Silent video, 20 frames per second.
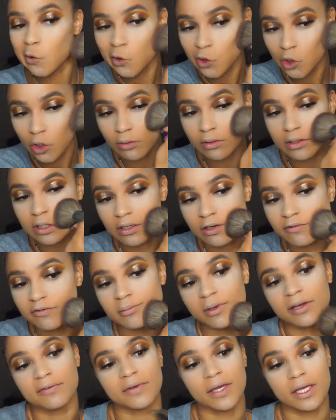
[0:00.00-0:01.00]
go all over
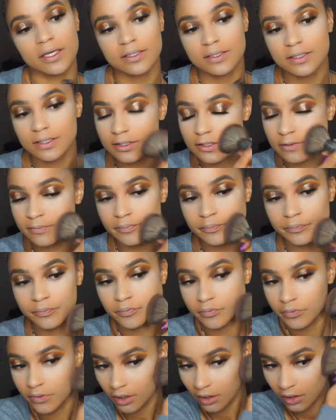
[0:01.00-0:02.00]
my face.
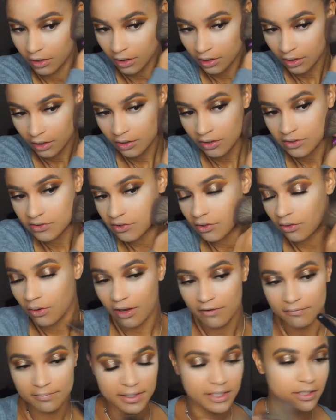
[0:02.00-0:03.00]
So
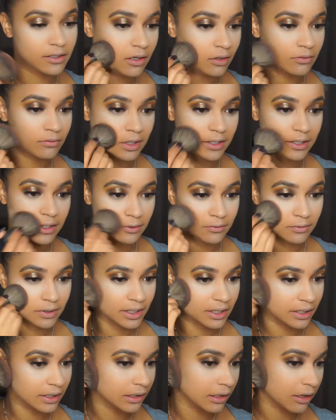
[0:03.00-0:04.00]
I've been
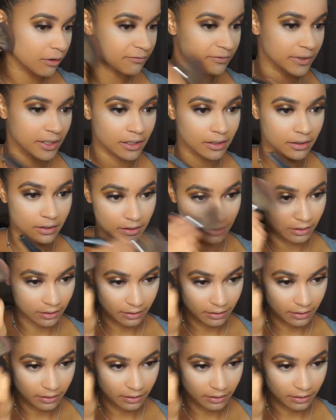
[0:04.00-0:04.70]
really loving